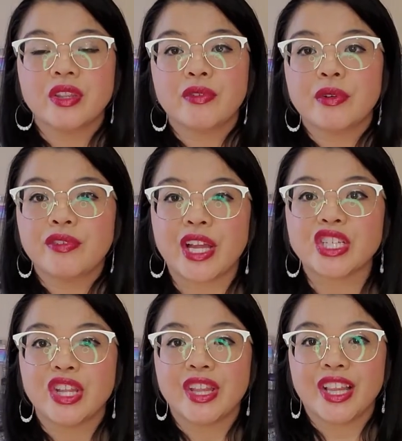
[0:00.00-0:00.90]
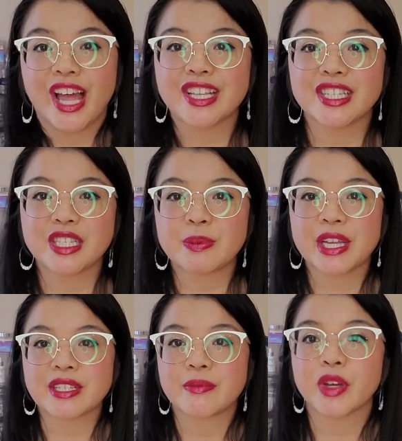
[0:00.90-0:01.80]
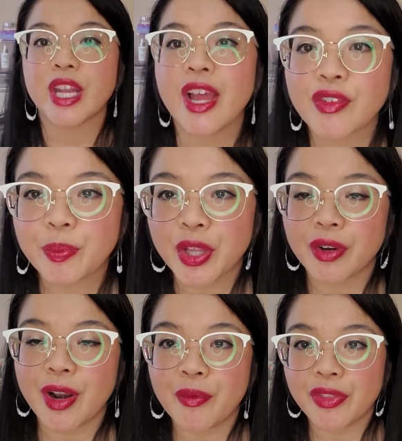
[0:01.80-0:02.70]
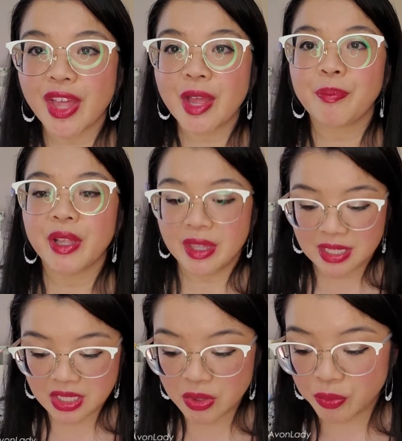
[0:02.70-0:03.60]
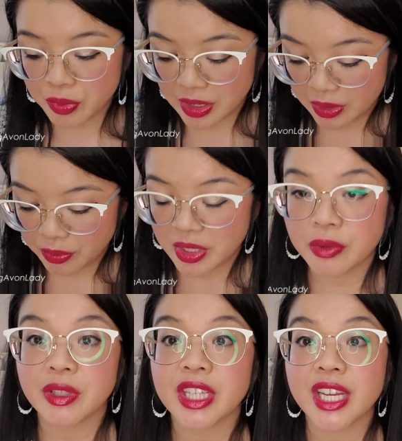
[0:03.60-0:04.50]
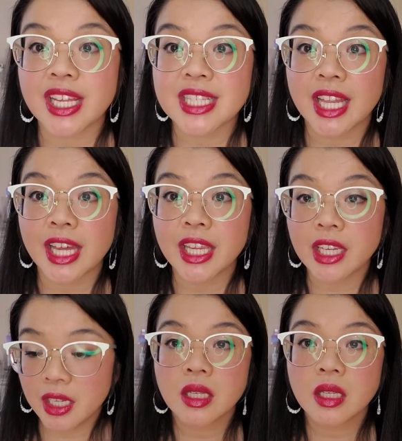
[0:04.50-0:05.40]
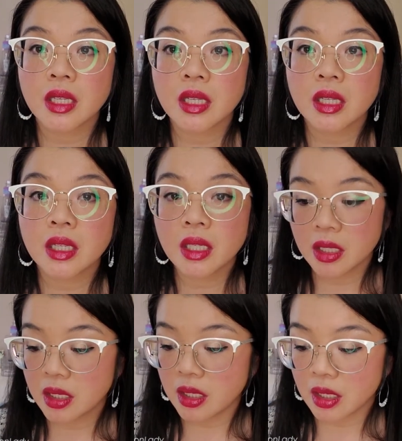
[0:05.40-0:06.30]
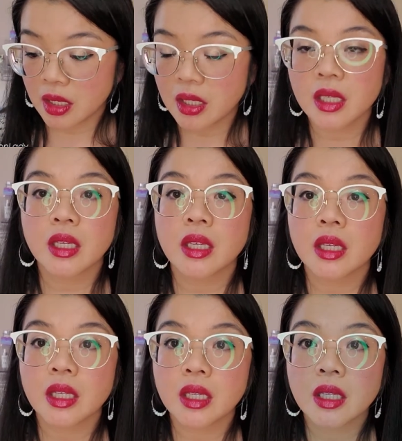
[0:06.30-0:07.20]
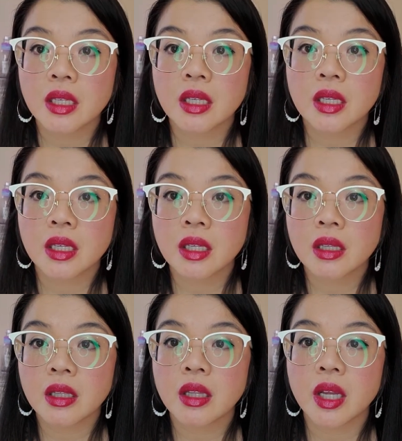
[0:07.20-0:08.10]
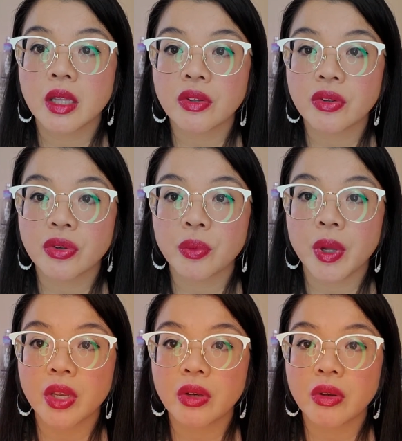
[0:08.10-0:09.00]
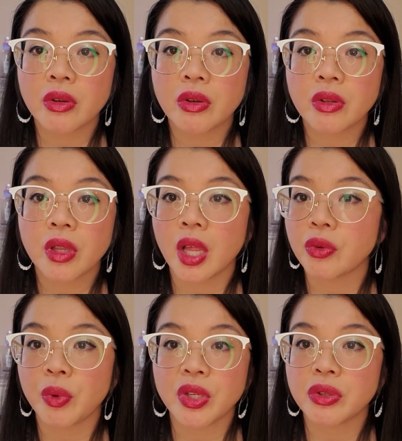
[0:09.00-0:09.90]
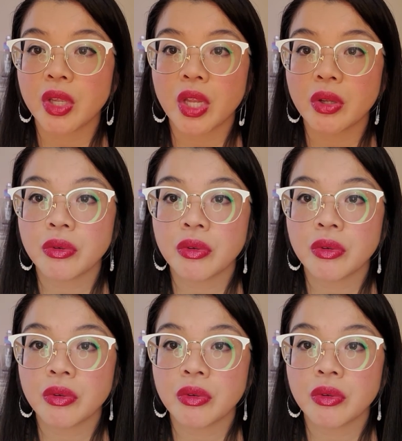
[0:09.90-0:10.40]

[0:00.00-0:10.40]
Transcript: the reflection on the glasses because I'm gonna have to play around with that, but this is a really, really, really nice light. Yeah. Okay, this is too white. That's way too yellow.